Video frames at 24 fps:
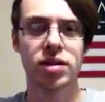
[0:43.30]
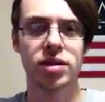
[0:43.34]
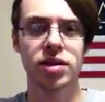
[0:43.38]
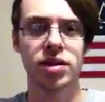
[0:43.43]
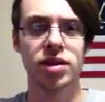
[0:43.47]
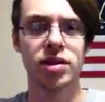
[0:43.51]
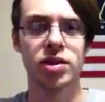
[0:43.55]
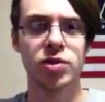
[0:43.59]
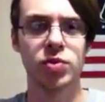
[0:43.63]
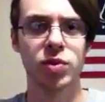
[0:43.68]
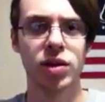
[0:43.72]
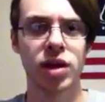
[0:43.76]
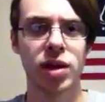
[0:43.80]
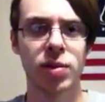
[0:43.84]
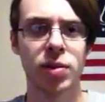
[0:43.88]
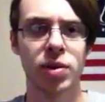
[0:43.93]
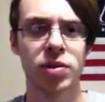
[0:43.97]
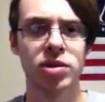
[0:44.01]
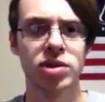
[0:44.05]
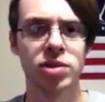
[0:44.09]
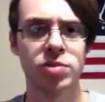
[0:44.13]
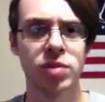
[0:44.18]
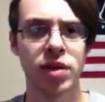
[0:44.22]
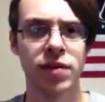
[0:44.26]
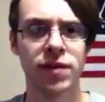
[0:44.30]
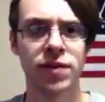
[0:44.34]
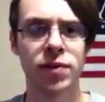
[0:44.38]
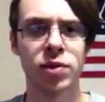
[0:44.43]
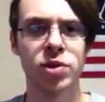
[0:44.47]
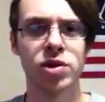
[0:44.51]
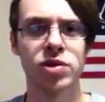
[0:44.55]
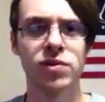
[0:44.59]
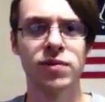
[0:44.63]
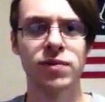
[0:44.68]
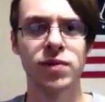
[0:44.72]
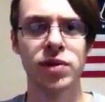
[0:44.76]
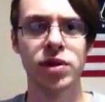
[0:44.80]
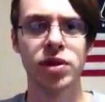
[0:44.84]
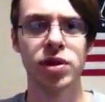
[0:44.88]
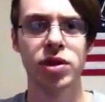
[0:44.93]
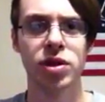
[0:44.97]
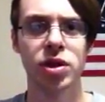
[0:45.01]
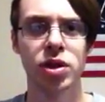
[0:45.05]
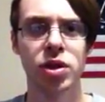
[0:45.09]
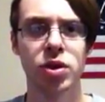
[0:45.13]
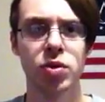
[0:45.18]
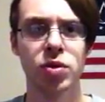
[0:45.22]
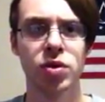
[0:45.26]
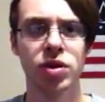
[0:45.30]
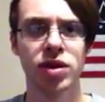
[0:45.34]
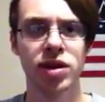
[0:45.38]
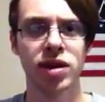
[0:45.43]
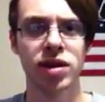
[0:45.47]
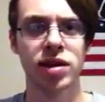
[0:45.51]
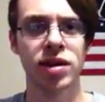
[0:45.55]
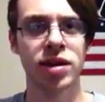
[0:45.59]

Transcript: is when I posted my first video.